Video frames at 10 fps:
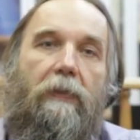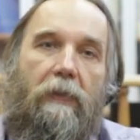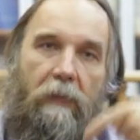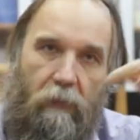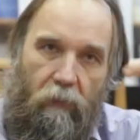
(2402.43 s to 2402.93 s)

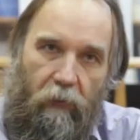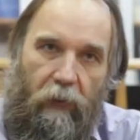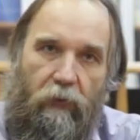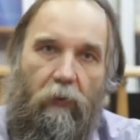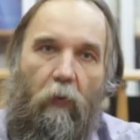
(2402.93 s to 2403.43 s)
sense of
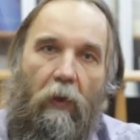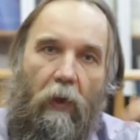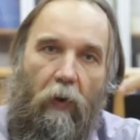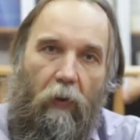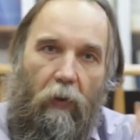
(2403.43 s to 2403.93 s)
creation of
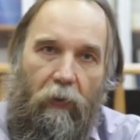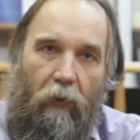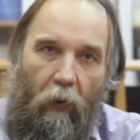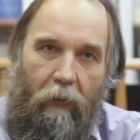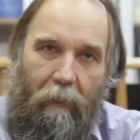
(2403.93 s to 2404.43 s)

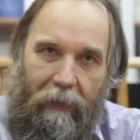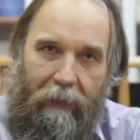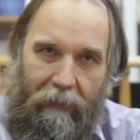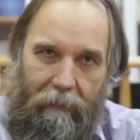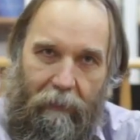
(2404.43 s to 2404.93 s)

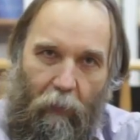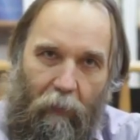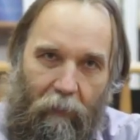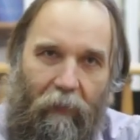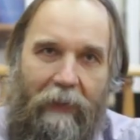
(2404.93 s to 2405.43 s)
normally
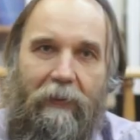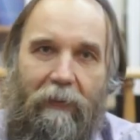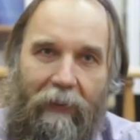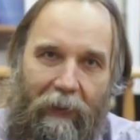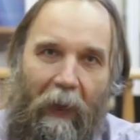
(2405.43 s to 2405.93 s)
or
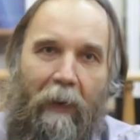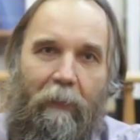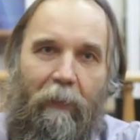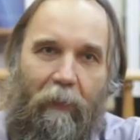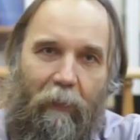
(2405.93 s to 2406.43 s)
Western type
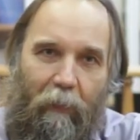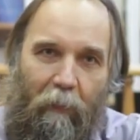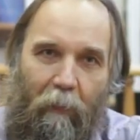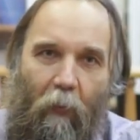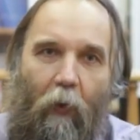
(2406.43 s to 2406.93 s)

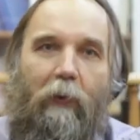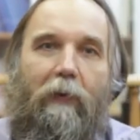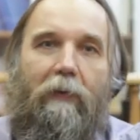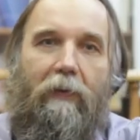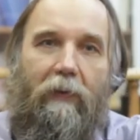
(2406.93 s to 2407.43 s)

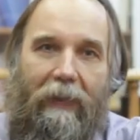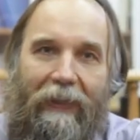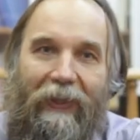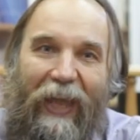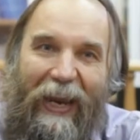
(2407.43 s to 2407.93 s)
modern
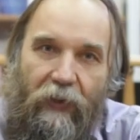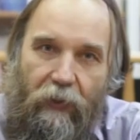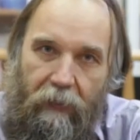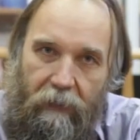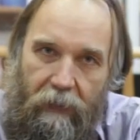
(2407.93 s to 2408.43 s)

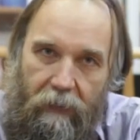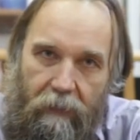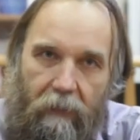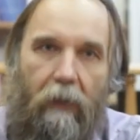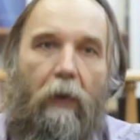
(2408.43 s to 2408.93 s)
nations
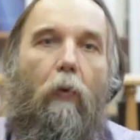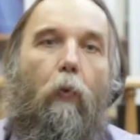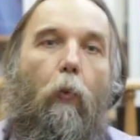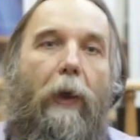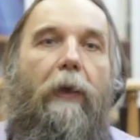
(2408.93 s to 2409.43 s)

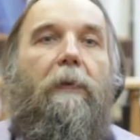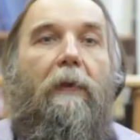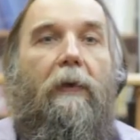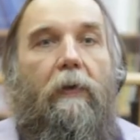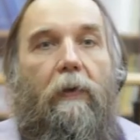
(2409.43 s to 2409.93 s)
with
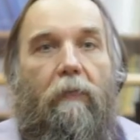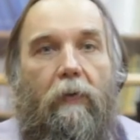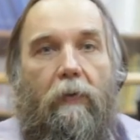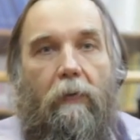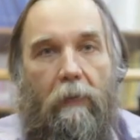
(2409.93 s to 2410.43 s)
the
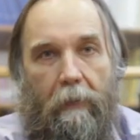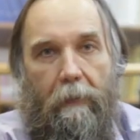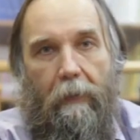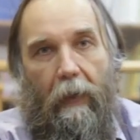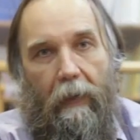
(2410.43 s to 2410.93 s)
individual
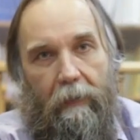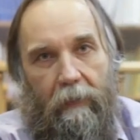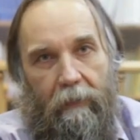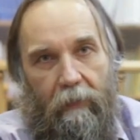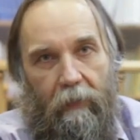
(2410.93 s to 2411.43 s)

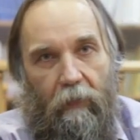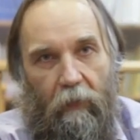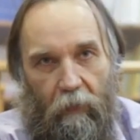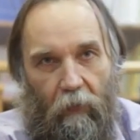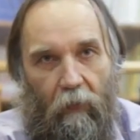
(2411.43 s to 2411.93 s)
identities.
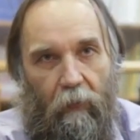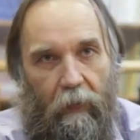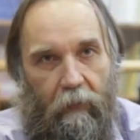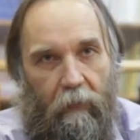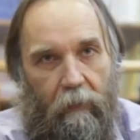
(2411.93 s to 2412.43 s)
So
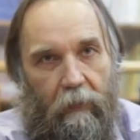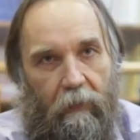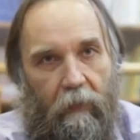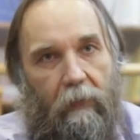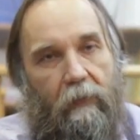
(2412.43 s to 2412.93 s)
the
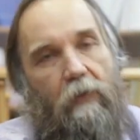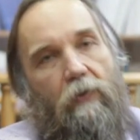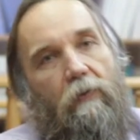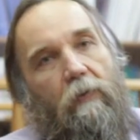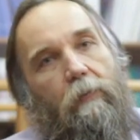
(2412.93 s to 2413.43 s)

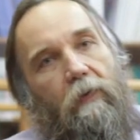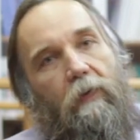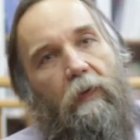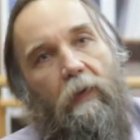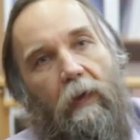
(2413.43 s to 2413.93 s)
civilization
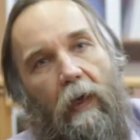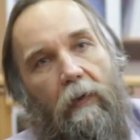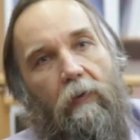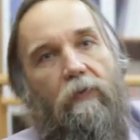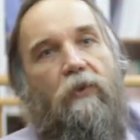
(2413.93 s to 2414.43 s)
represents a
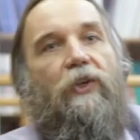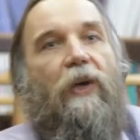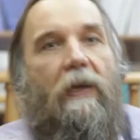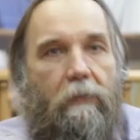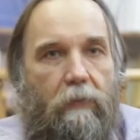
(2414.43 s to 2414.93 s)
kind of
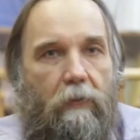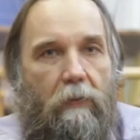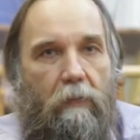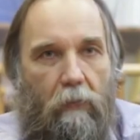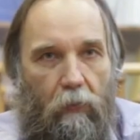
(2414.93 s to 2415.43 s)
challenge
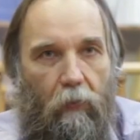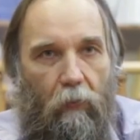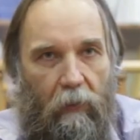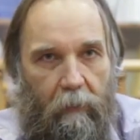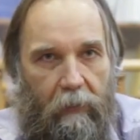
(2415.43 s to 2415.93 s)
to
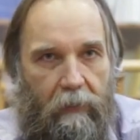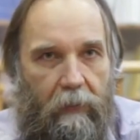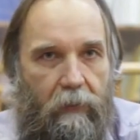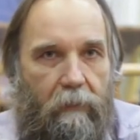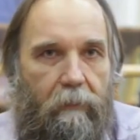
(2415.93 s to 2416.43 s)
globalization.